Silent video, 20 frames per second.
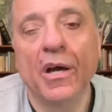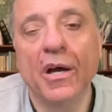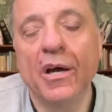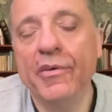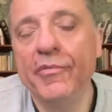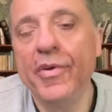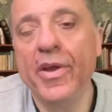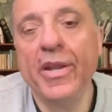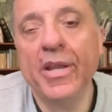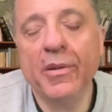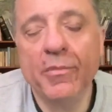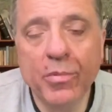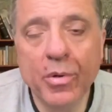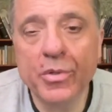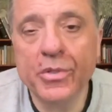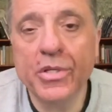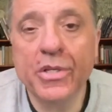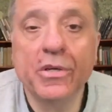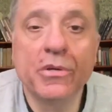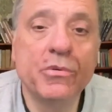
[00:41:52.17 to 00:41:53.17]
of
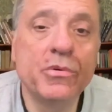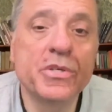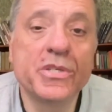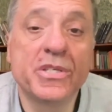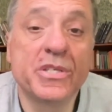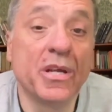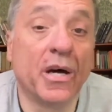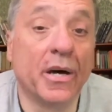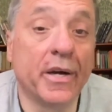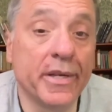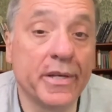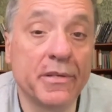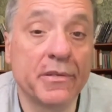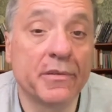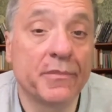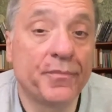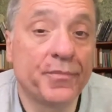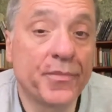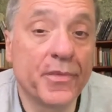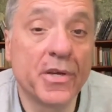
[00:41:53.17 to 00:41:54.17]
anybody who has died
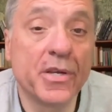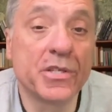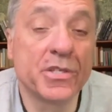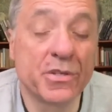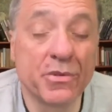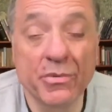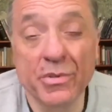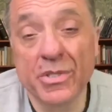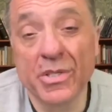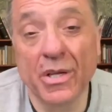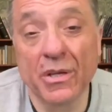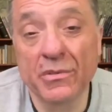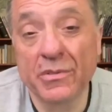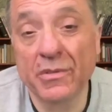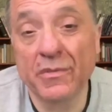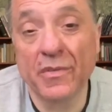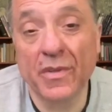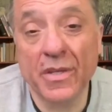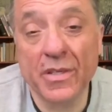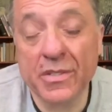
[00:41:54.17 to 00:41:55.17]
as a result
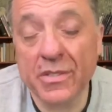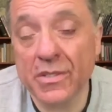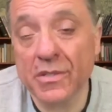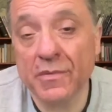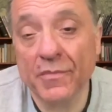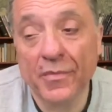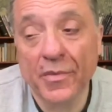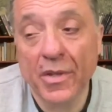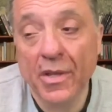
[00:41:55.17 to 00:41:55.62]
of this.